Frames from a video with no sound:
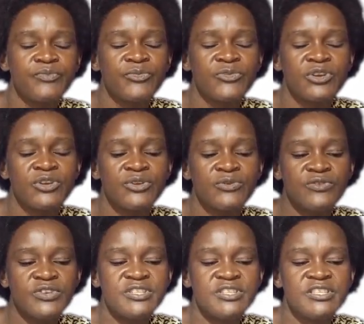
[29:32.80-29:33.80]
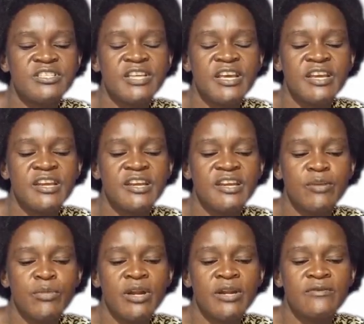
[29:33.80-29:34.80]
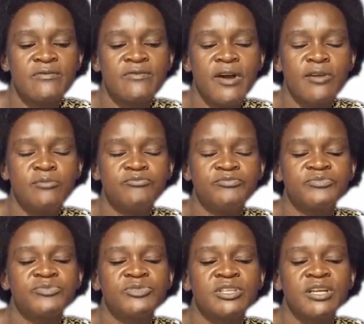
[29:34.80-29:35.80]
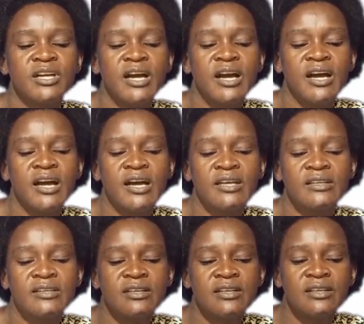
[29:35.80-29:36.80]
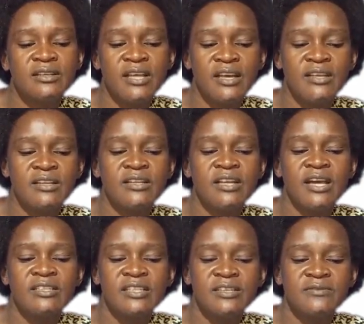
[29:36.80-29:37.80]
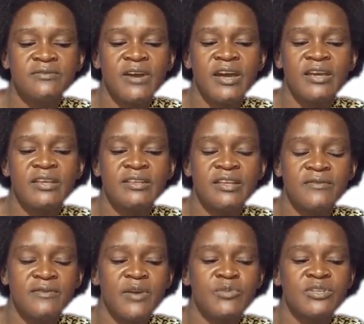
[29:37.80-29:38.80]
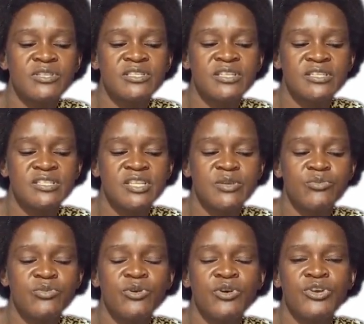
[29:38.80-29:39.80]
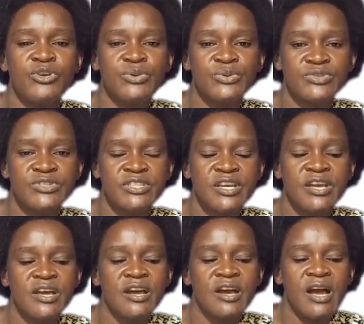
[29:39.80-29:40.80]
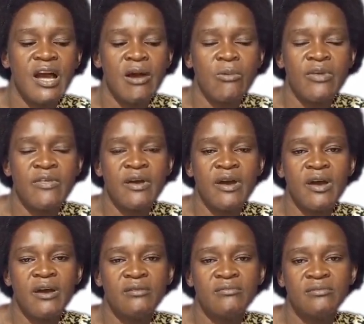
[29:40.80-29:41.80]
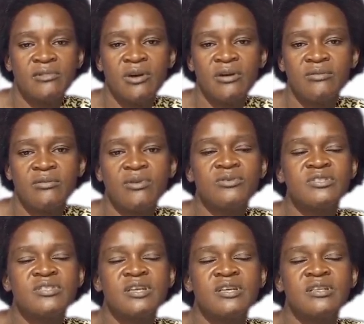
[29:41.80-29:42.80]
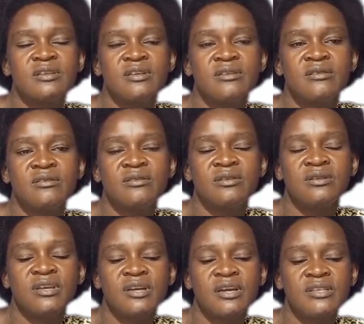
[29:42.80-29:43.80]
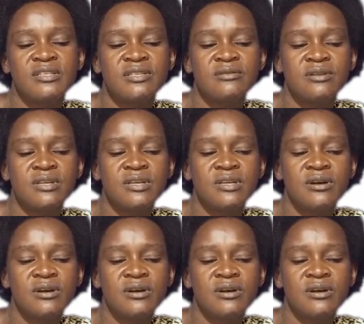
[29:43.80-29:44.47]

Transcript: You visit any neighboring farm, then identify the farming system used. Whether on those in the category